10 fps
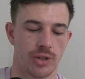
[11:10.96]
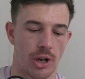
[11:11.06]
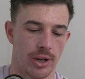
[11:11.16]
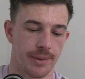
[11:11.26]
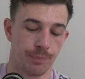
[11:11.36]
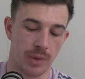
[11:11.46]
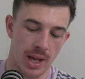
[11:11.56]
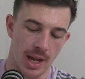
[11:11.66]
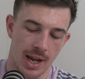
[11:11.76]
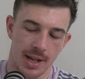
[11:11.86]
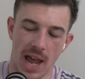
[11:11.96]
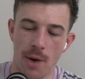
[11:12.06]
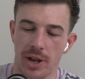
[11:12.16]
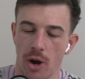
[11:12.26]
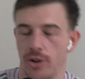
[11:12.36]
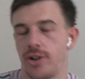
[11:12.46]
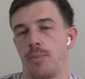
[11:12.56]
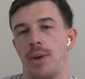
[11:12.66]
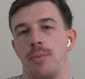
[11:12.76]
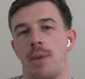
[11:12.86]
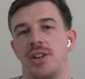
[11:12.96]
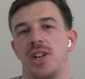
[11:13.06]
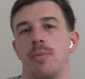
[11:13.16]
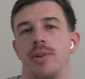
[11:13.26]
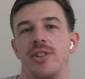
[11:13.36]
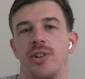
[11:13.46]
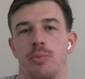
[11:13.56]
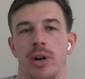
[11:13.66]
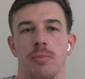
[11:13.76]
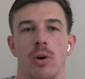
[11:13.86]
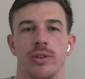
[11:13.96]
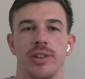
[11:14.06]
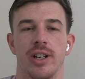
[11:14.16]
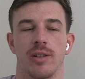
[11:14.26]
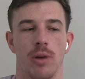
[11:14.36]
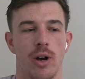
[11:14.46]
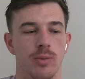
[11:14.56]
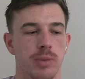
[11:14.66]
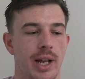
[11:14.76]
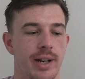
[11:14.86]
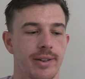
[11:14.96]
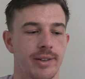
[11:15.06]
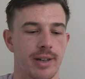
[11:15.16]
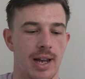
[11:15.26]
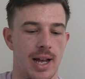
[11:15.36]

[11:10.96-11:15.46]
Totally. Now we go on to the big matchup. It's the Springboks against my All Blacks.